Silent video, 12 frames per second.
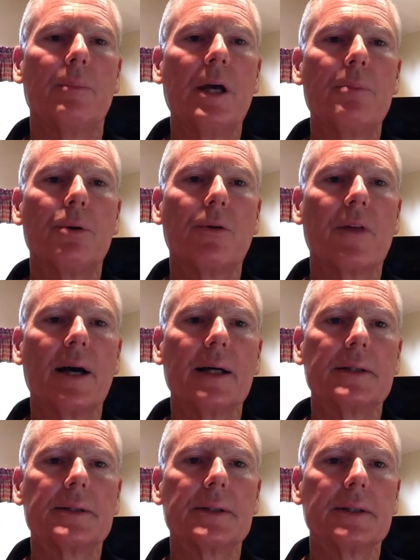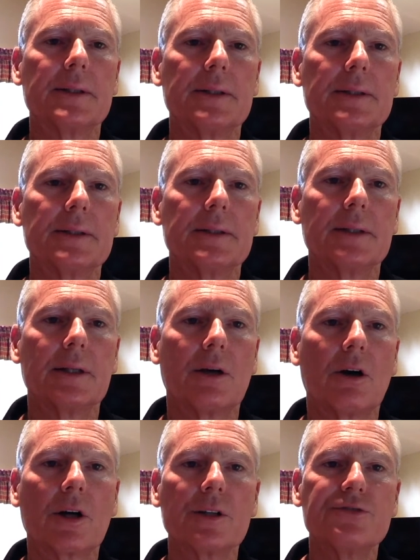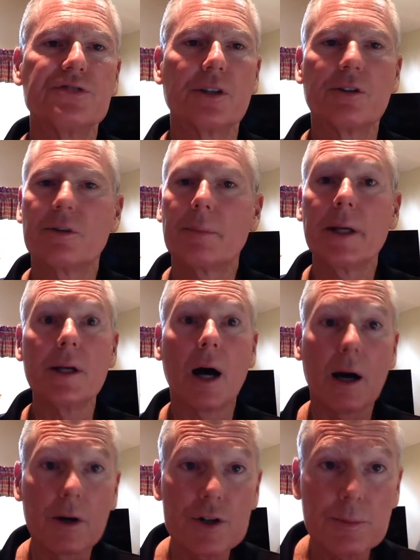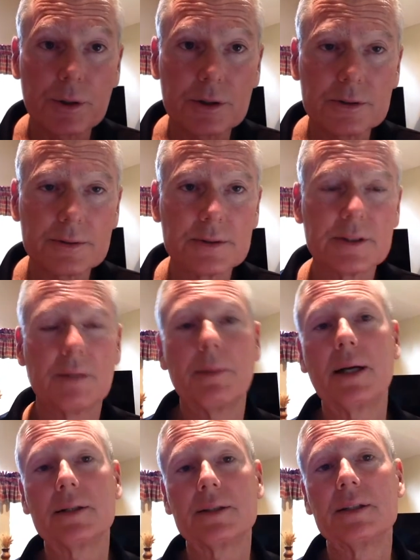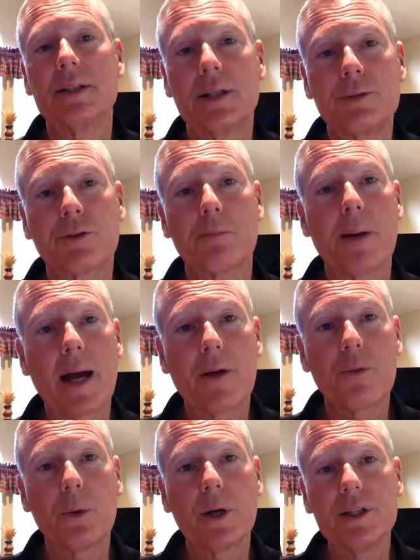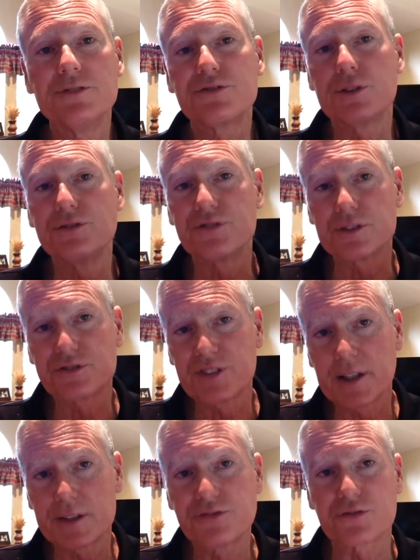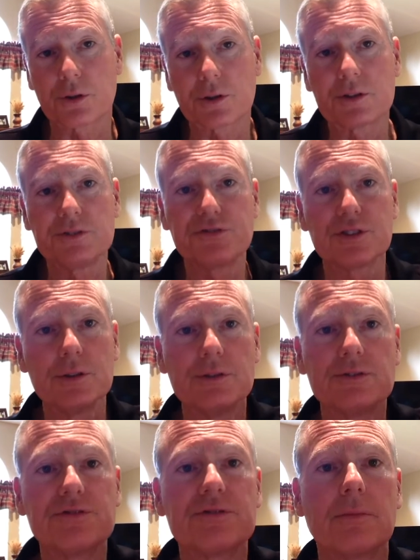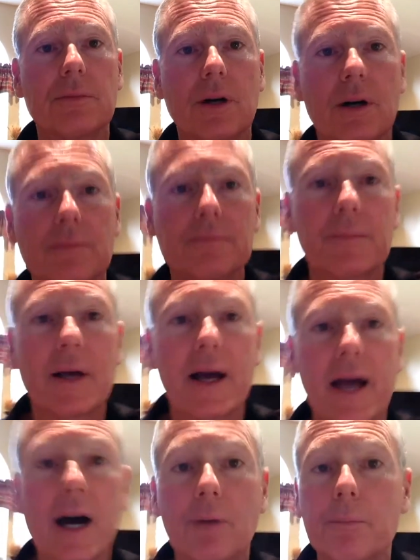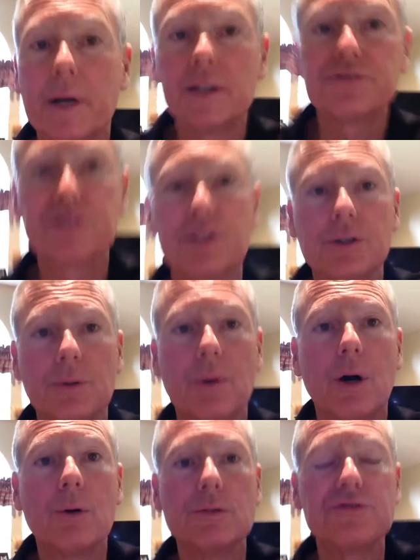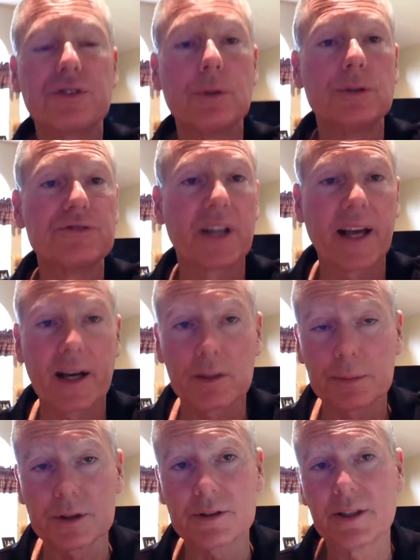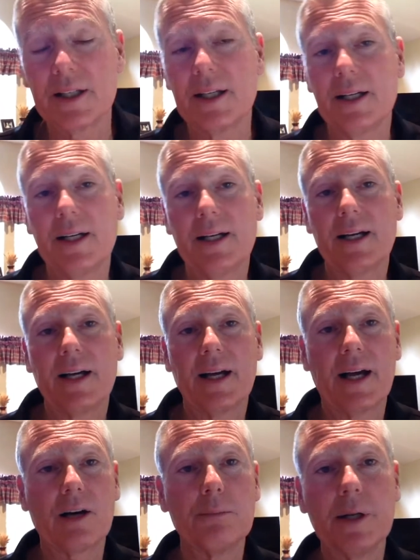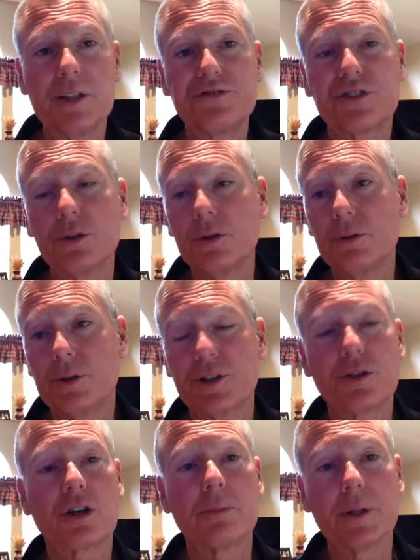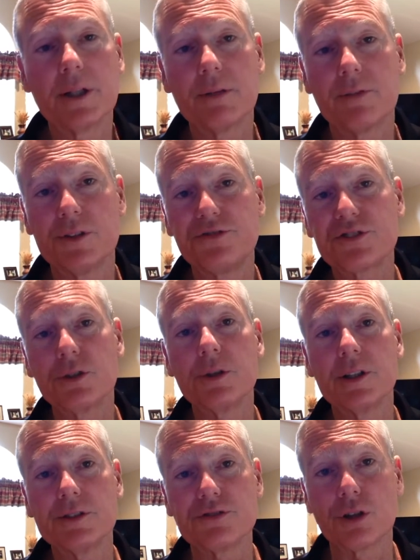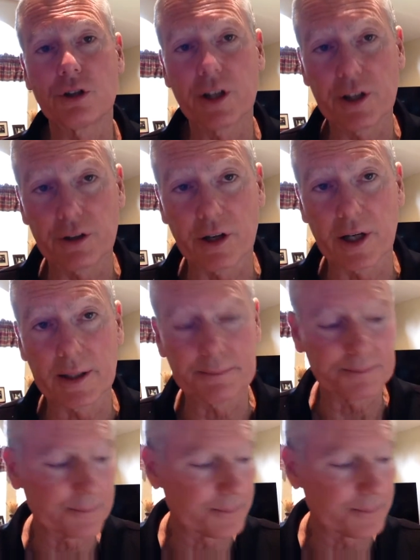people that are considered to be knowledgeable about different pathways to success for students, how best to hold schools accountable, how best to determine if a student is learning or not.